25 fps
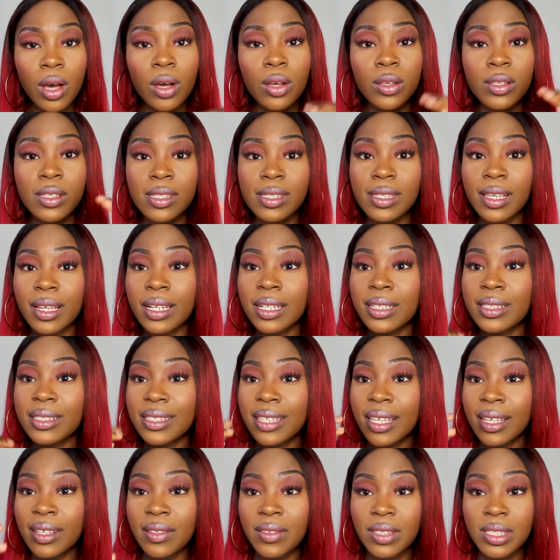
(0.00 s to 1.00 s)
concerning
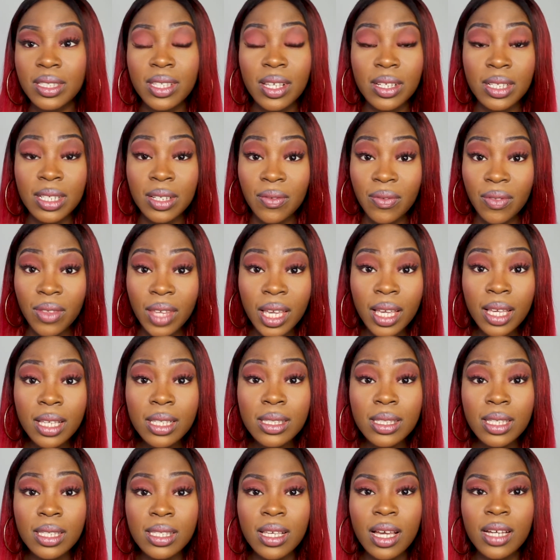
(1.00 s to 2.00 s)
certain
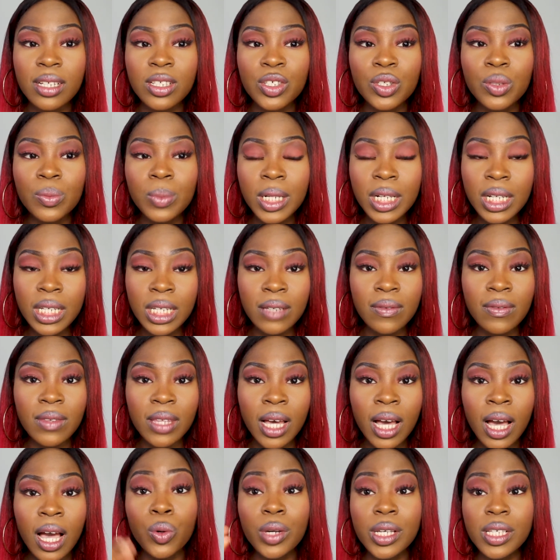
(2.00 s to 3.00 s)
things, because I do believe
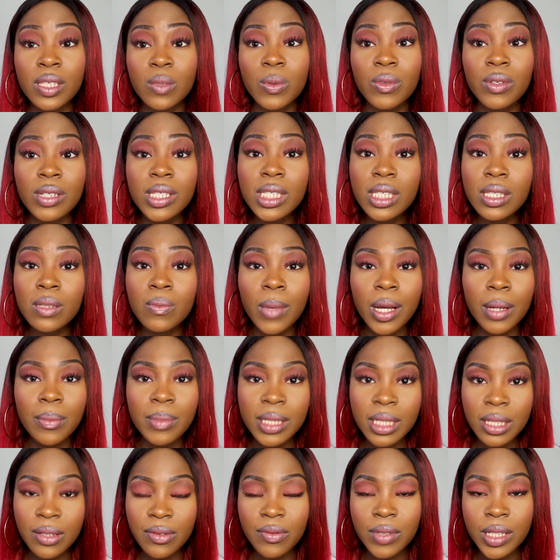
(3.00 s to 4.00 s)
that your experiences might
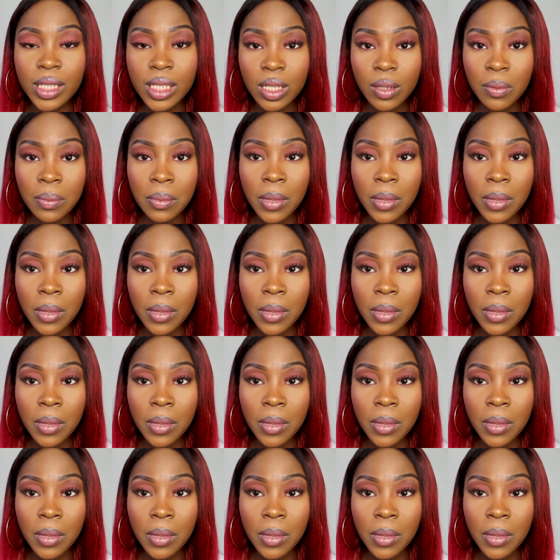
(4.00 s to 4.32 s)
be different to